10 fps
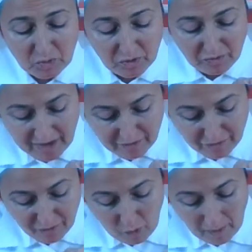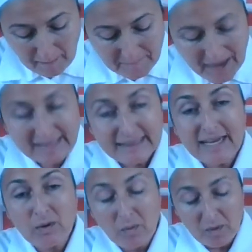you will find 4
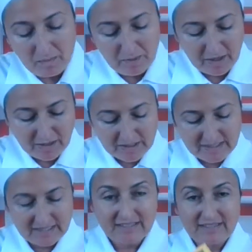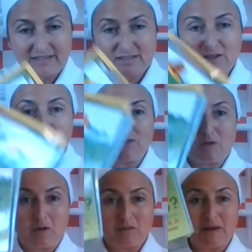bilingual books. So
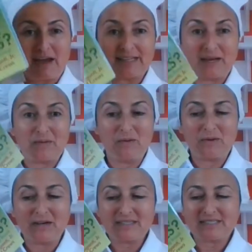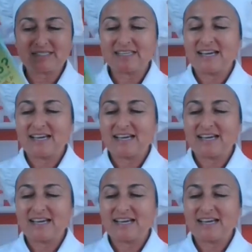4 bilingual books.